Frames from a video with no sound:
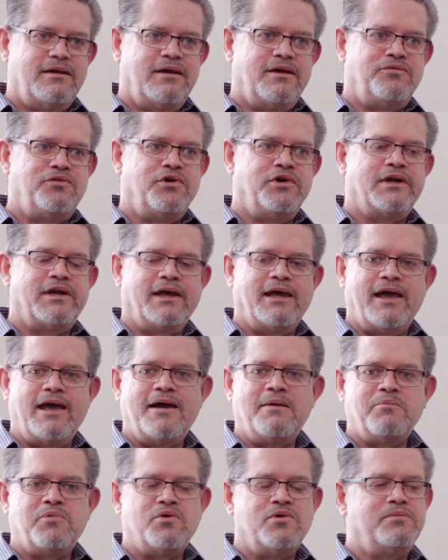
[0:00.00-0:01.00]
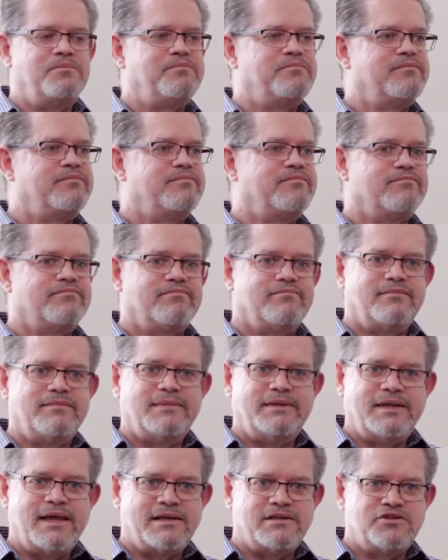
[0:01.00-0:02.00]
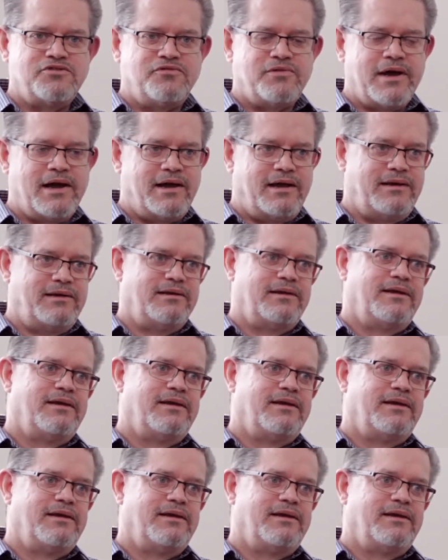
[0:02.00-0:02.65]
If you're going to gamble, that's fine.